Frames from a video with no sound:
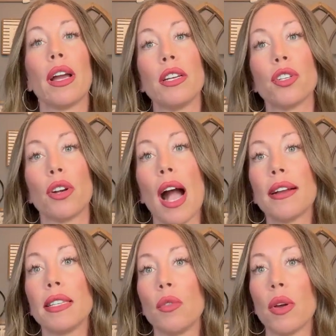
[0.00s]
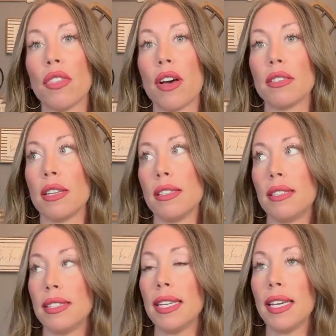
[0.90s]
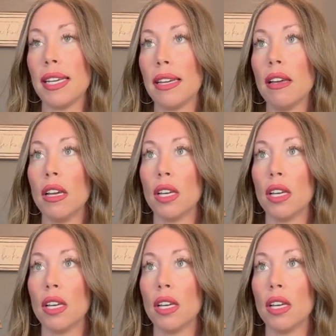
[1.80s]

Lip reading: interacting with us and see,